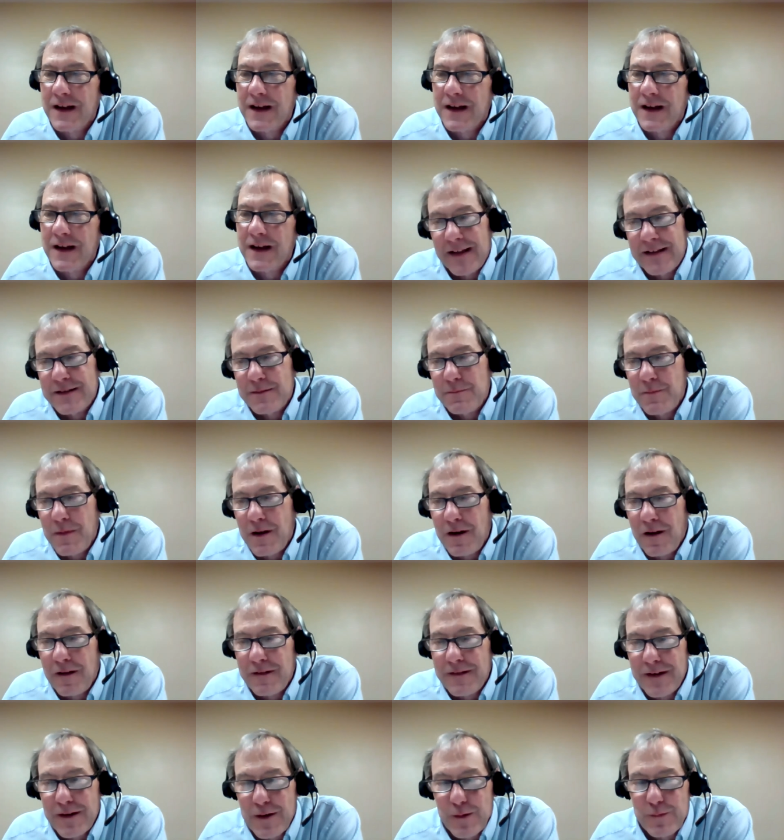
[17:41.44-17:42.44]
and that's about
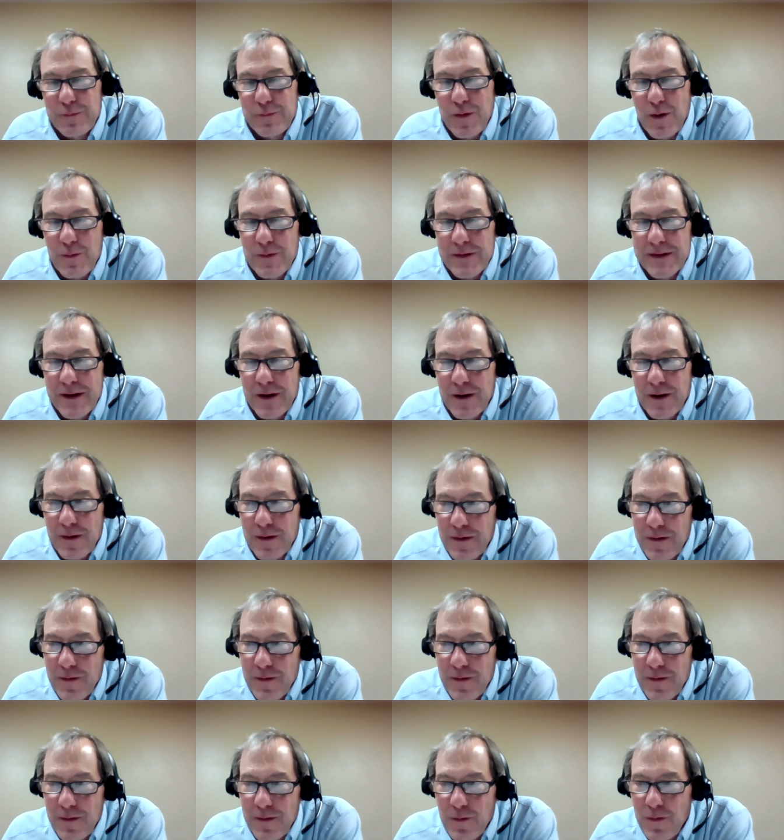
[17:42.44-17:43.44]
all they're good for when they're
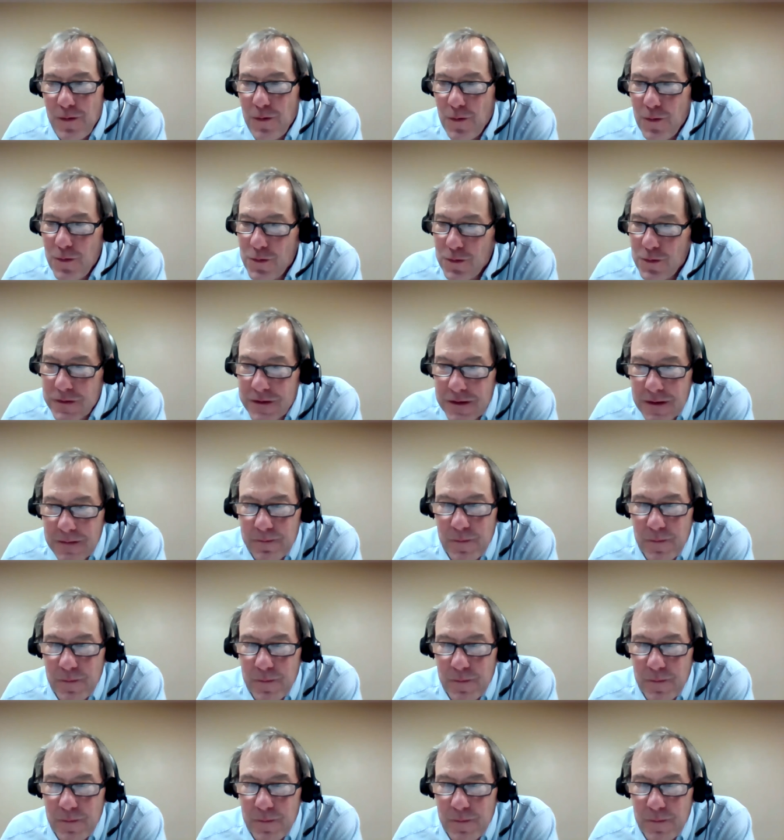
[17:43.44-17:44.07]
old,